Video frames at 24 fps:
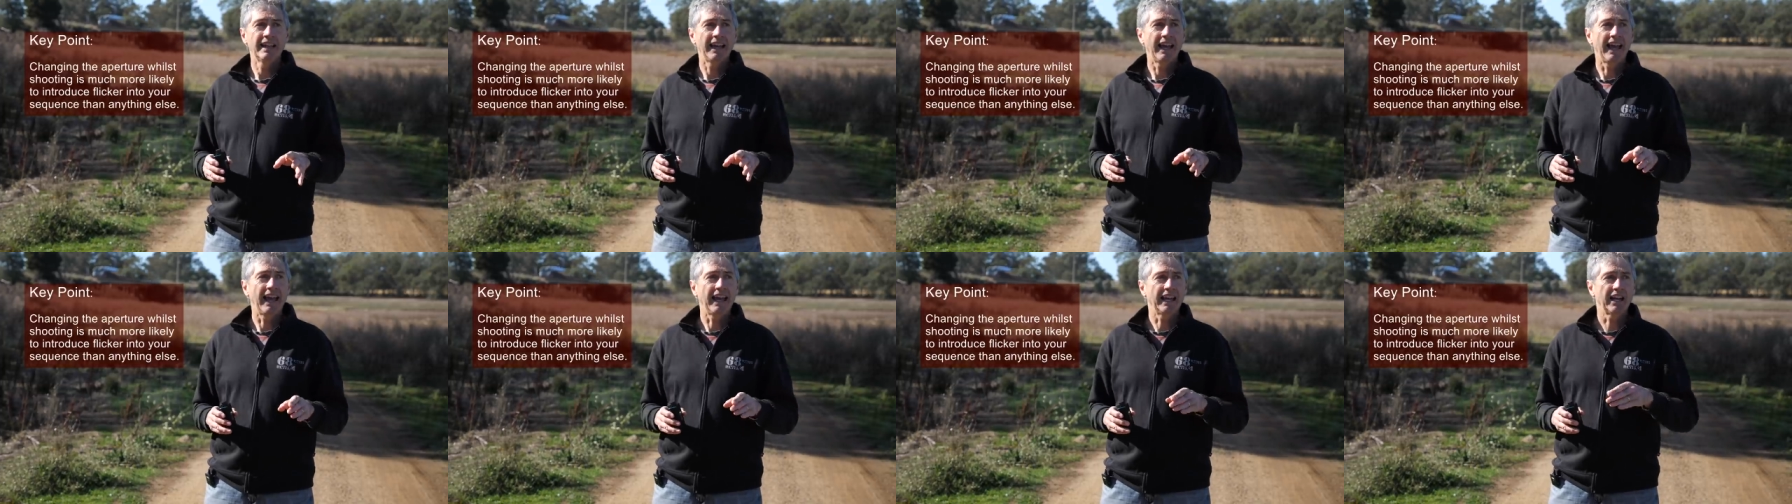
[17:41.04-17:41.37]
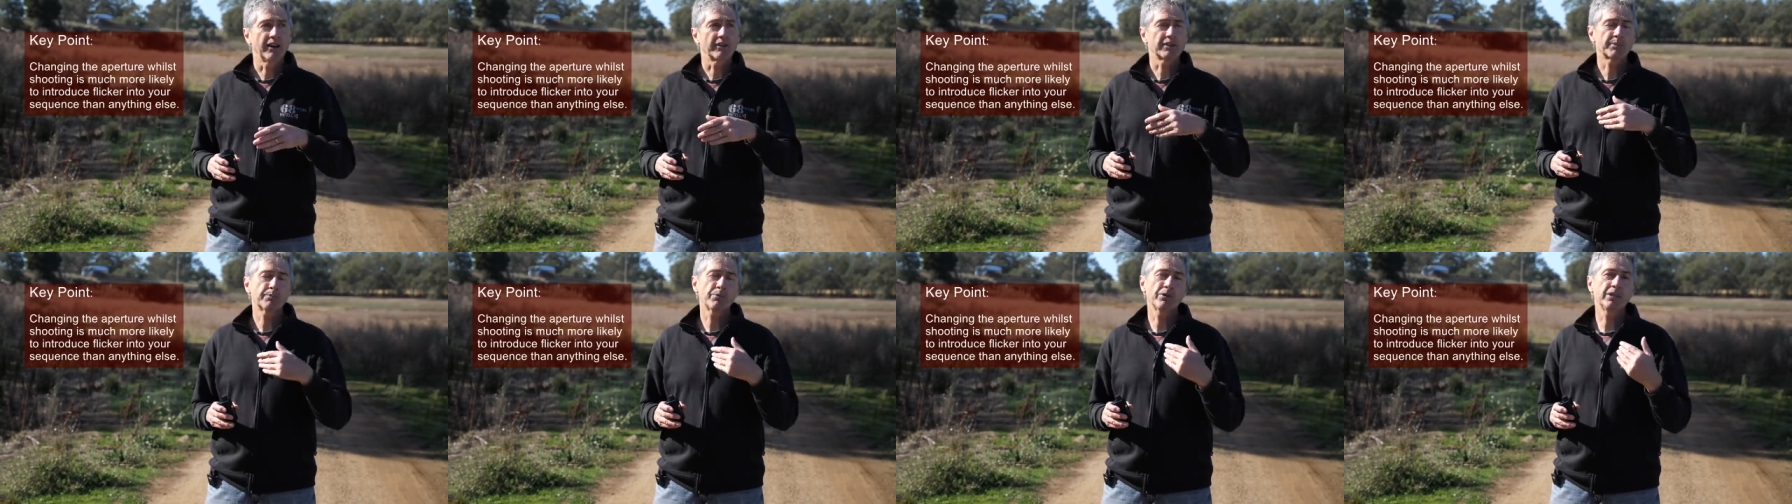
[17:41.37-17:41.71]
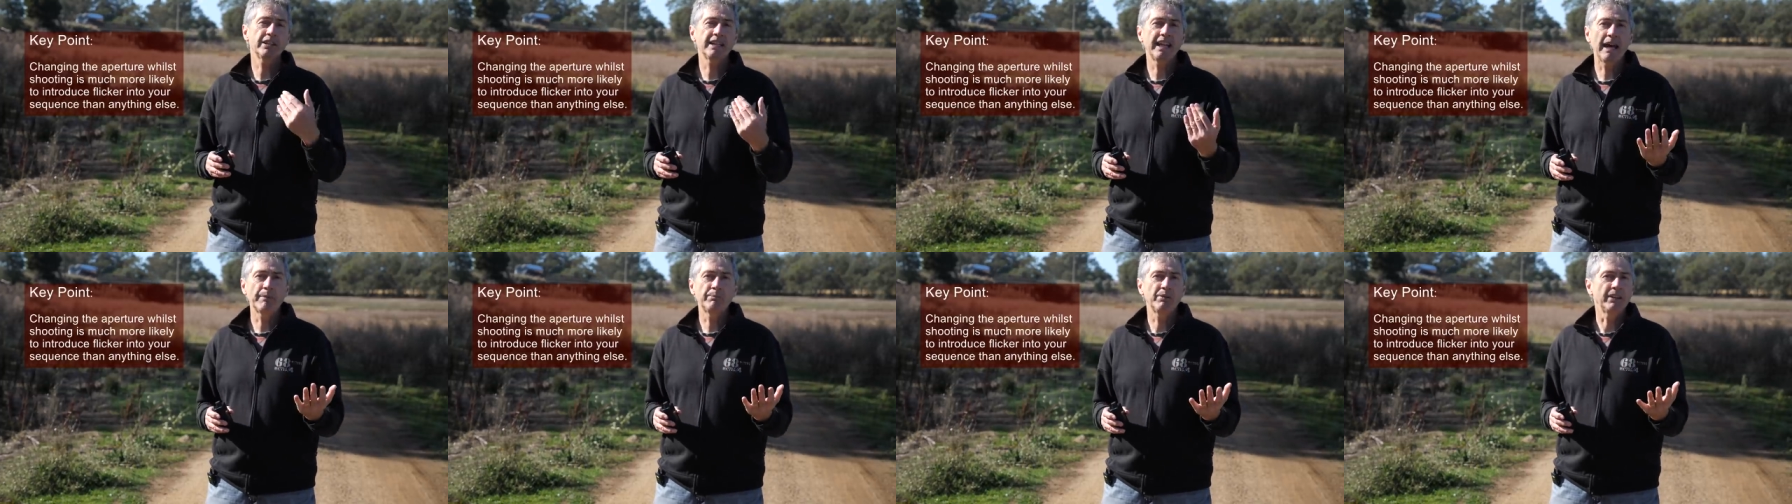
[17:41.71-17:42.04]
And I was
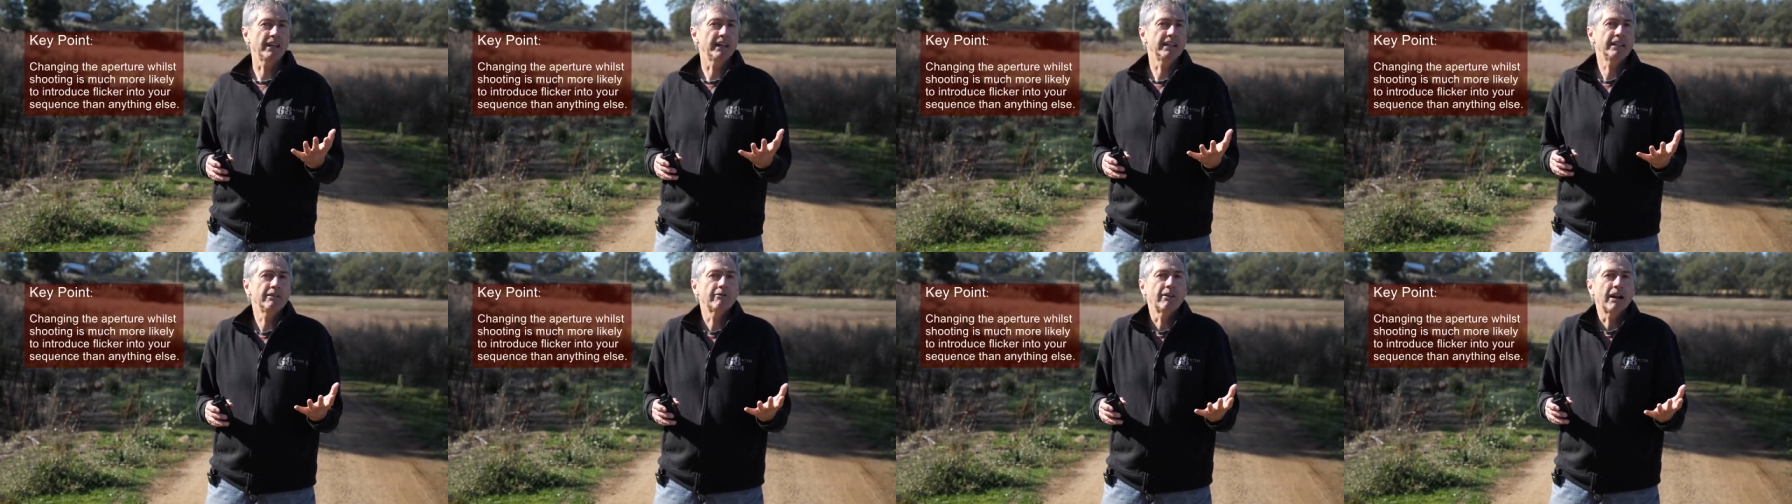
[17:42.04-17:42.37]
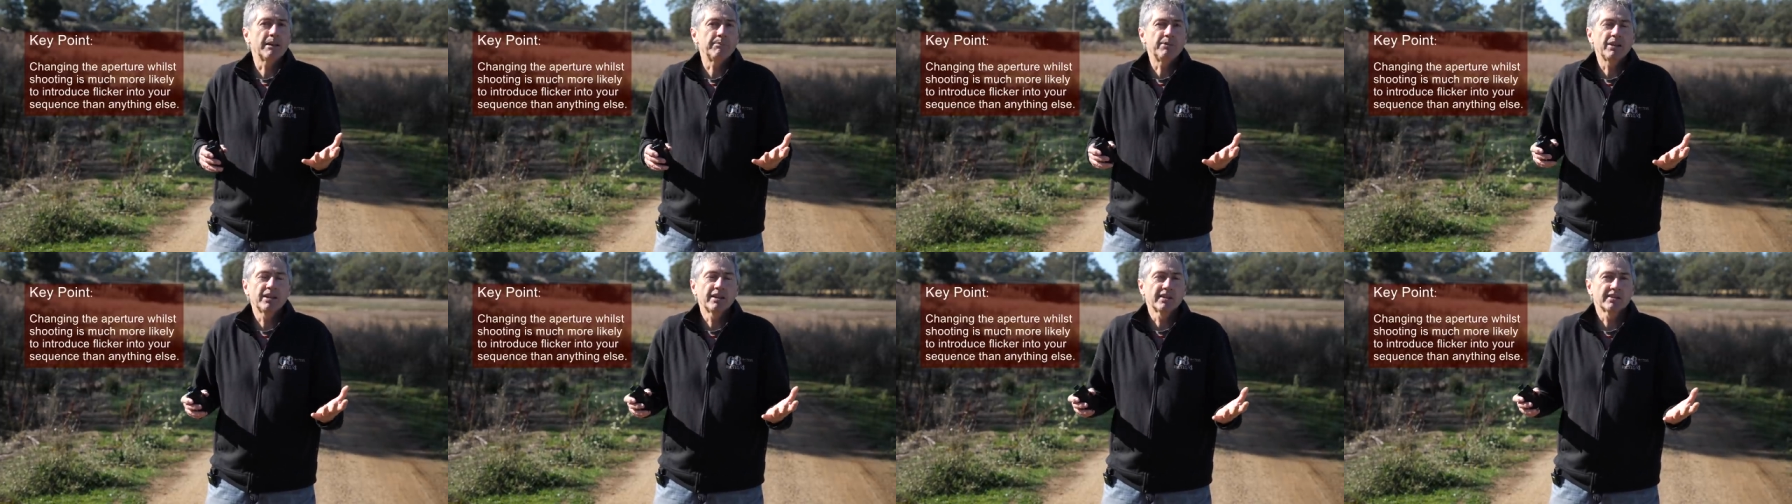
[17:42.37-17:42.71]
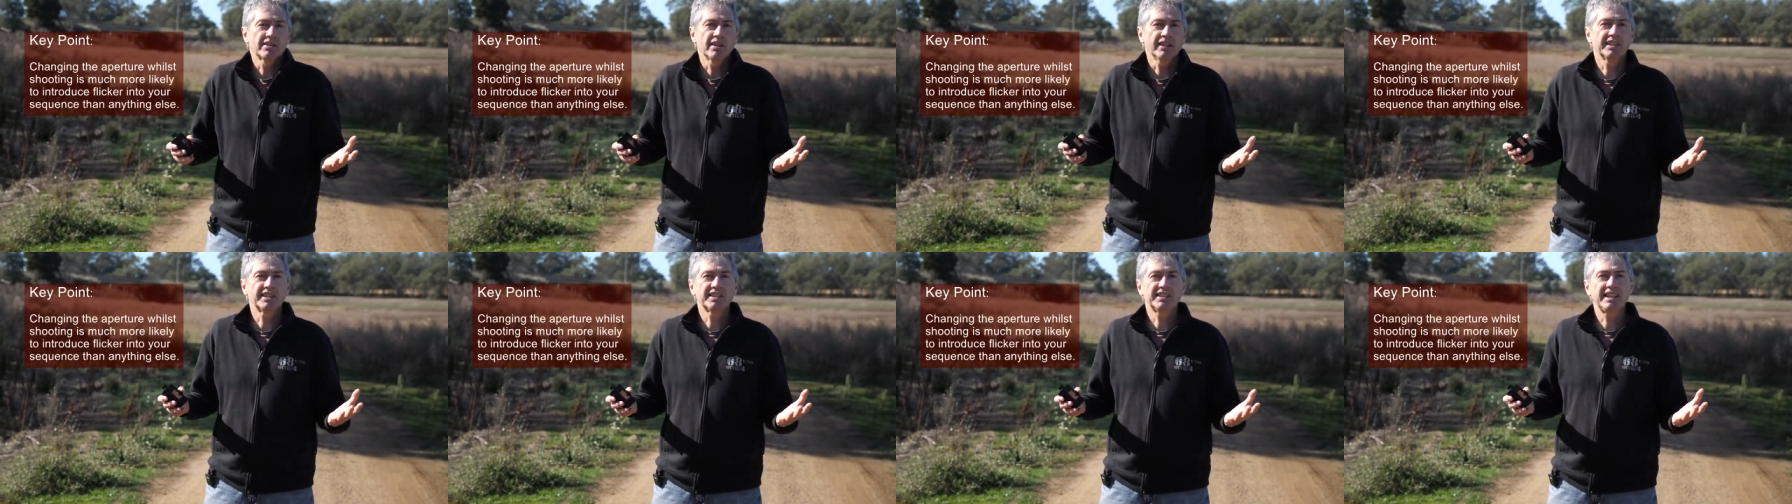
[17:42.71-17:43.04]
pretty happy anyway because I could